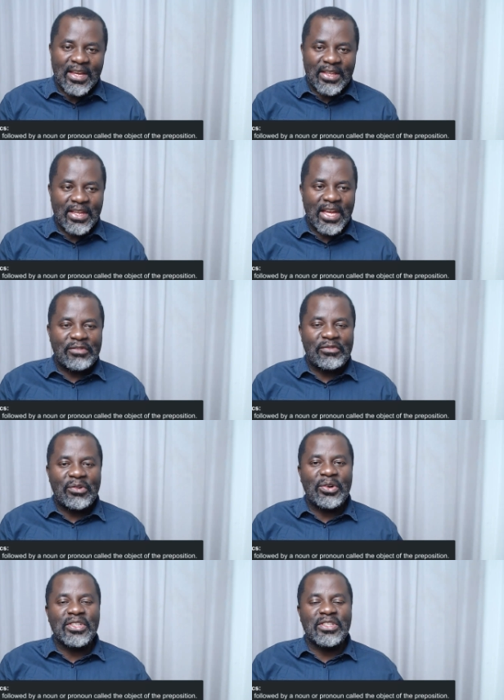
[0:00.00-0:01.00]

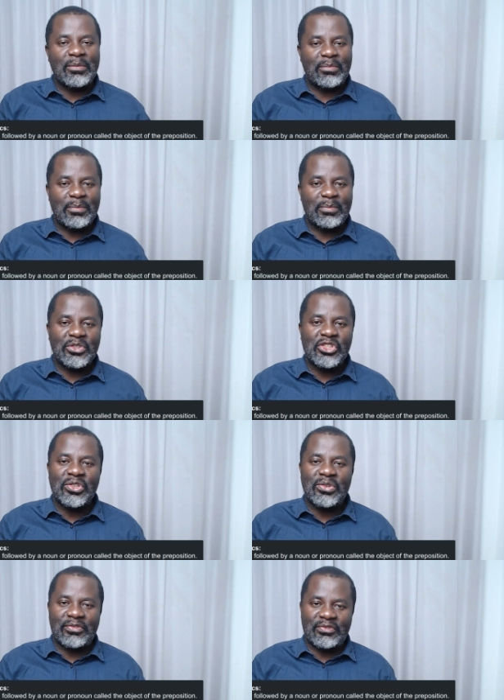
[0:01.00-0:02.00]
Therefore, it's a
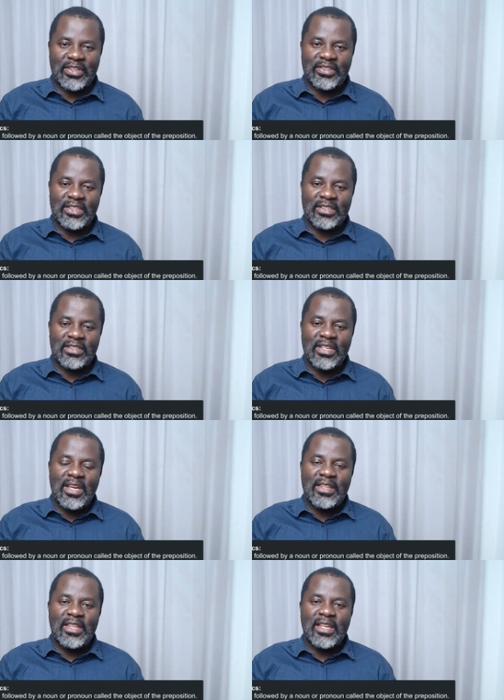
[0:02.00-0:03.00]
prepositional phrases.
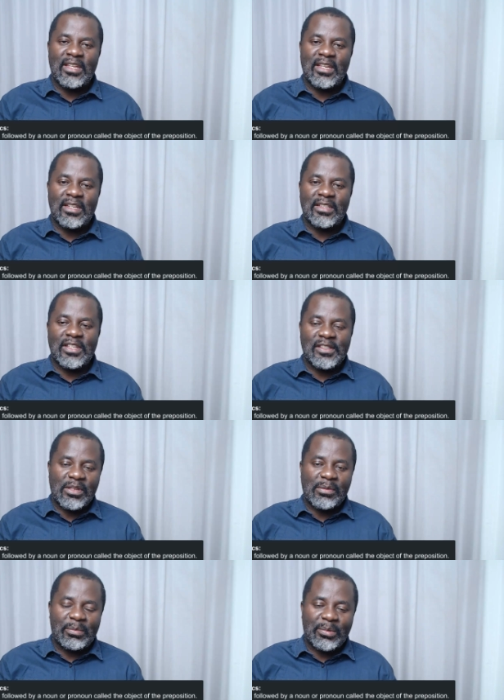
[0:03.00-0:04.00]
It's
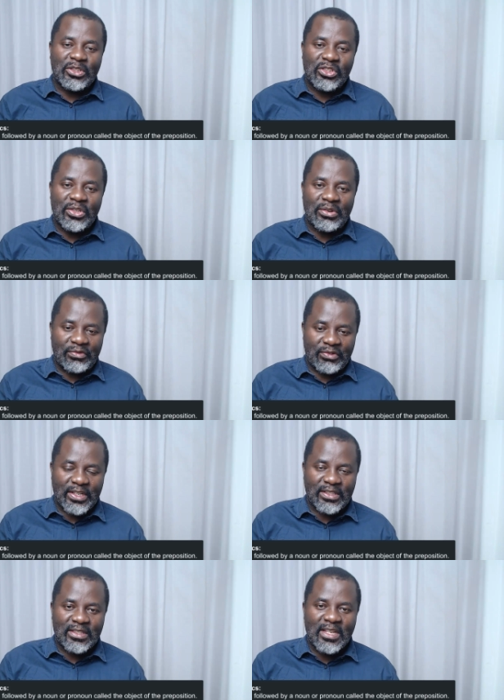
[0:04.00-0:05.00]
a prepositional
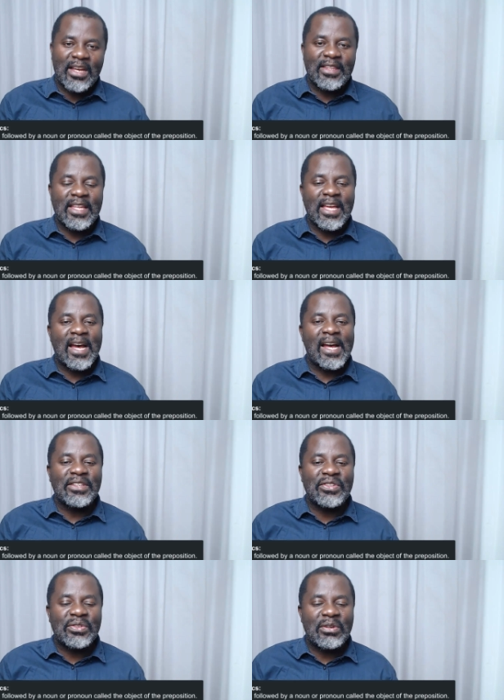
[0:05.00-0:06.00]
phrase. There are
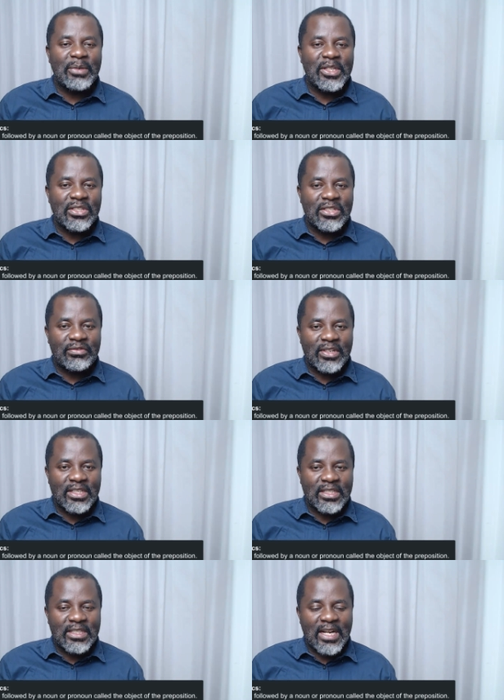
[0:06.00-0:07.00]
so many
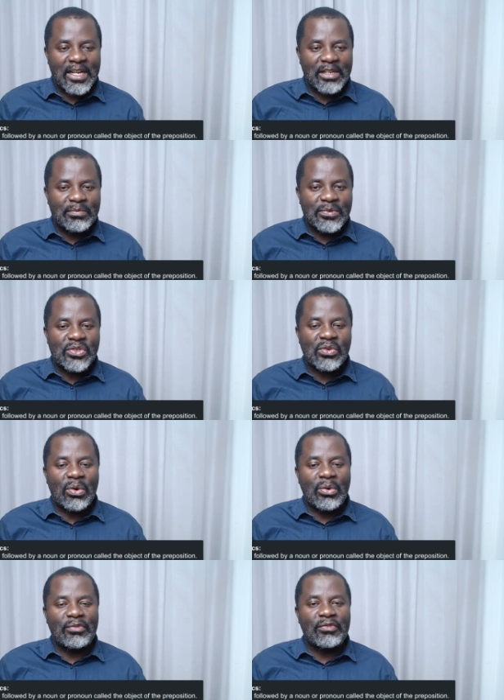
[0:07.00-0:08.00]
different types of